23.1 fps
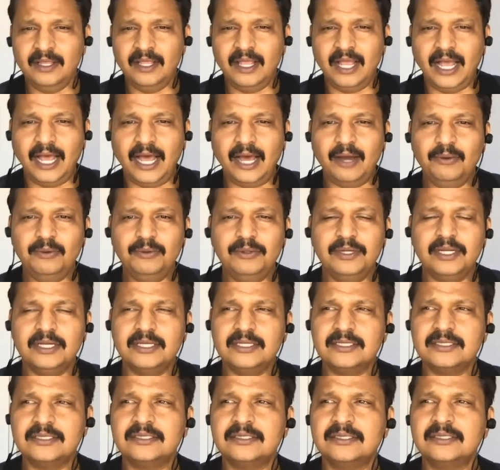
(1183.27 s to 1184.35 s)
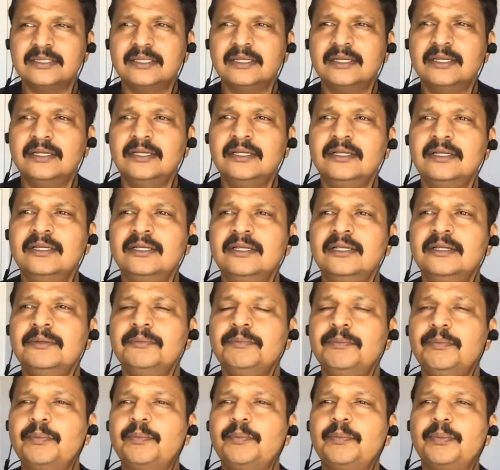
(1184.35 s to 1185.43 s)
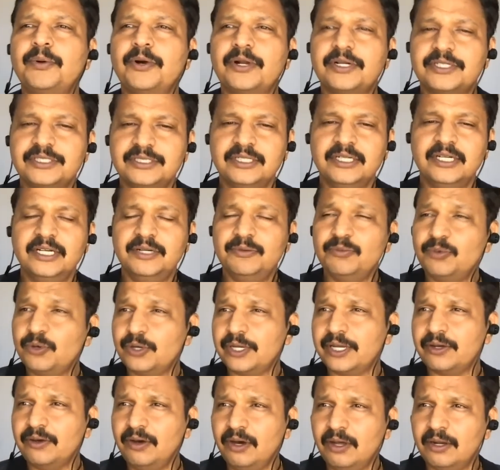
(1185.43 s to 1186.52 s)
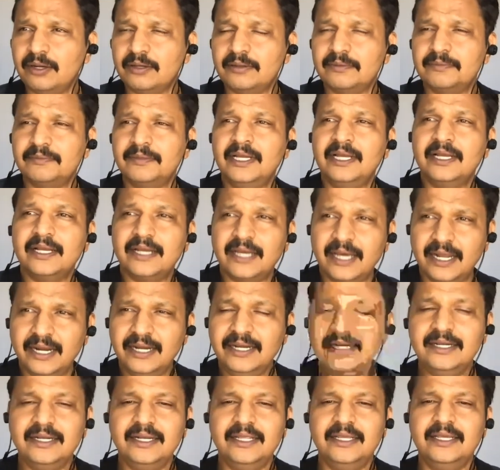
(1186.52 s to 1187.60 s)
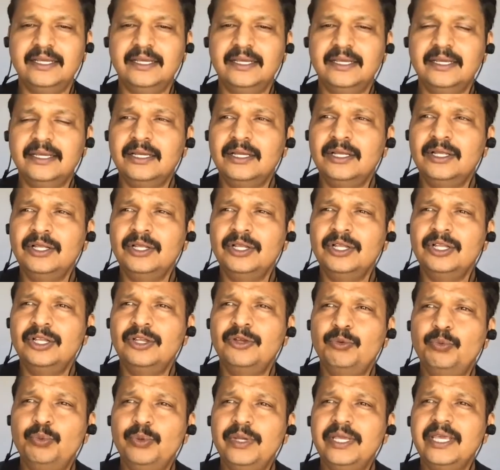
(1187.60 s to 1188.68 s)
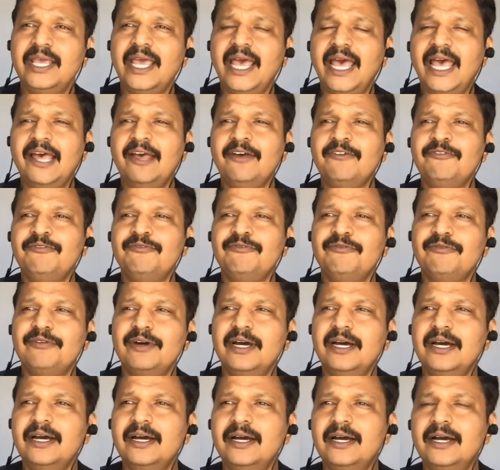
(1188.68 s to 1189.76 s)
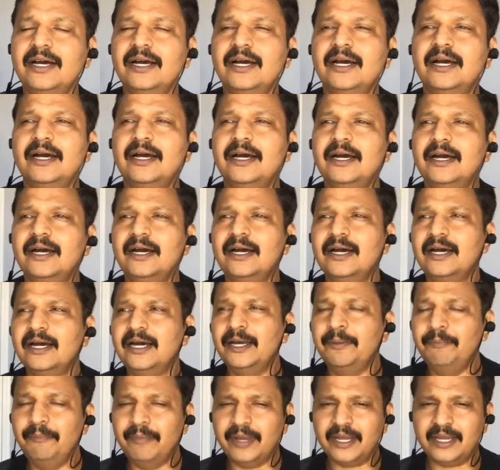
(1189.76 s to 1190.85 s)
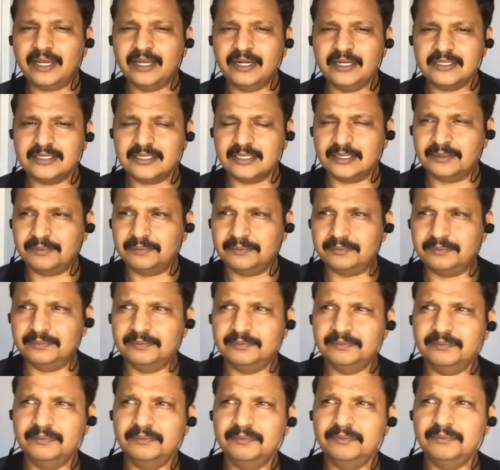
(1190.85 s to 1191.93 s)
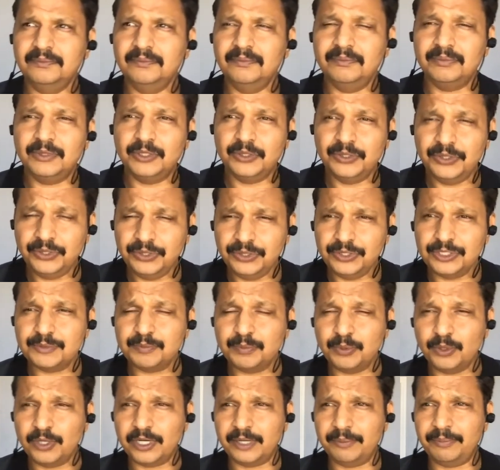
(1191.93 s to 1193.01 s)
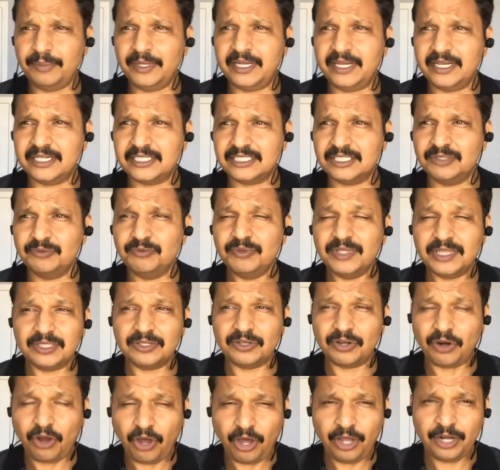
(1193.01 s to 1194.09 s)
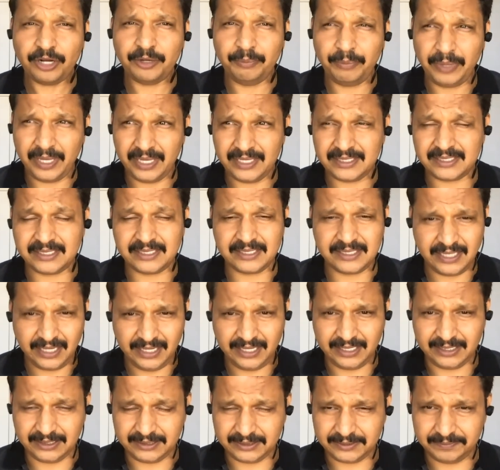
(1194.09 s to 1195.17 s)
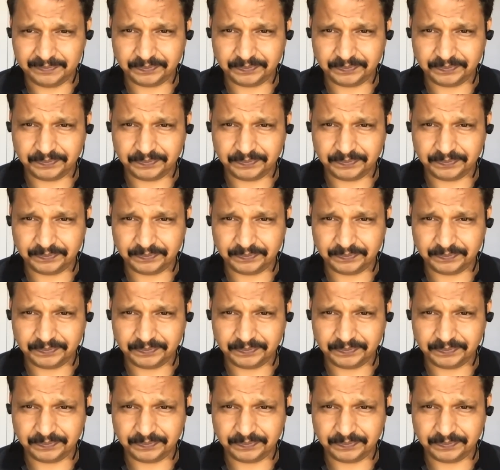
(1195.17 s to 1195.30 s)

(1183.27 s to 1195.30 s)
How does production invoke a call? Currently, we have a mechanism to use pull replication with cron based settings.